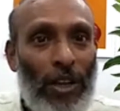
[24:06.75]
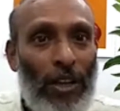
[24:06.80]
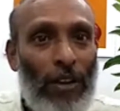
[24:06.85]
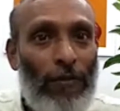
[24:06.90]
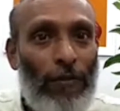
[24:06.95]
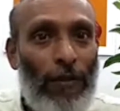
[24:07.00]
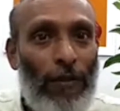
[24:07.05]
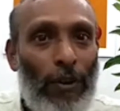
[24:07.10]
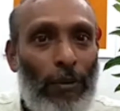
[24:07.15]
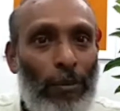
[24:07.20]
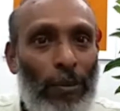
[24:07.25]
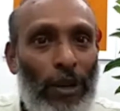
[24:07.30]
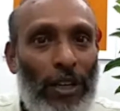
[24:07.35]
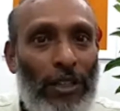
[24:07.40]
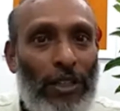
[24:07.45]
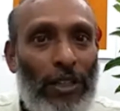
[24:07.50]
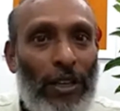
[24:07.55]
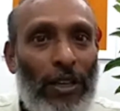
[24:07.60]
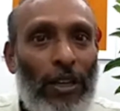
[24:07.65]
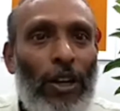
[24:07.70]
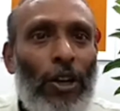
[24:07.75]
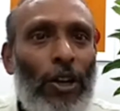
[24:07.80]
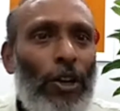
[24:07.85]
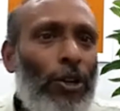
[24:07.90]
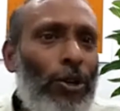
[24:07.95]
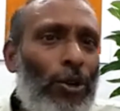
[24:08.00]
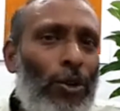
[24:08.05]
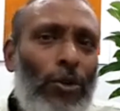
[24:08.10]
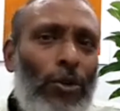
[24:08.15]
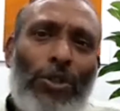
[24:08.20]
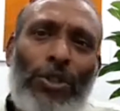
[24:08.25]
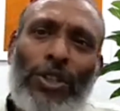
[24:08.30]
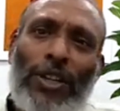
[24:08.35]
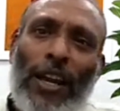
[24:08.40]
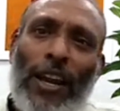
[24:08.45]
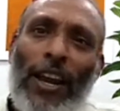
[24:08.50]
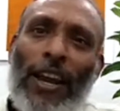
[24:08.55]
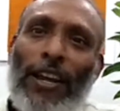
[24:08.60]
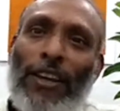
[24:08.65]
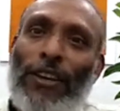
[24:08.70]
information to
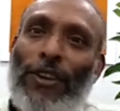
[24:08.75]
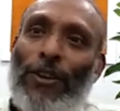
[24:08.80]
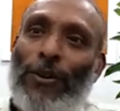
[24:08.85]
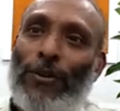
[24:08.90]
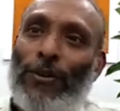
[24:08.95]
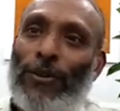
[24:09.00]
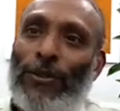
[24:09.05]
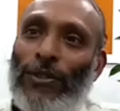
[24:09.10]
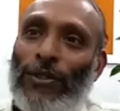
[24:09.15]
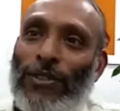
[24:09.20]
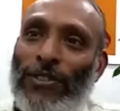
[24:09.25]
shake you.